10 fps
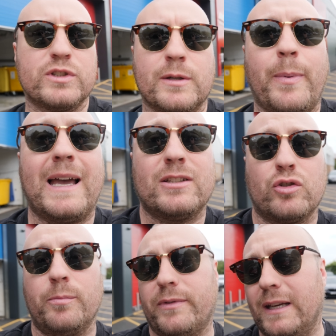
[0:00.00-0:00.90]
was to buy
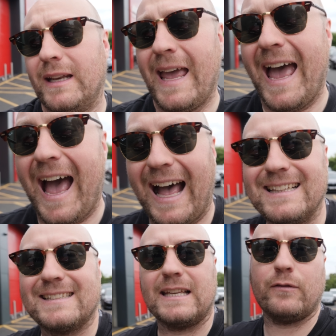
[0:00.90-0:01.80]
something
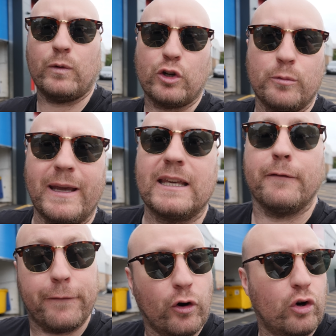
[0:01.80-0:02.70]
and see if we could make
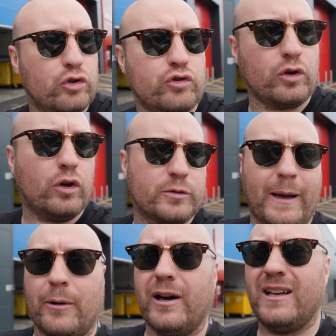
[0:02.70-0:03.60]
it 400
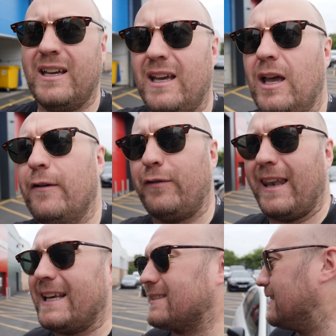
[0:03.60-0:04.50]
horsepower for less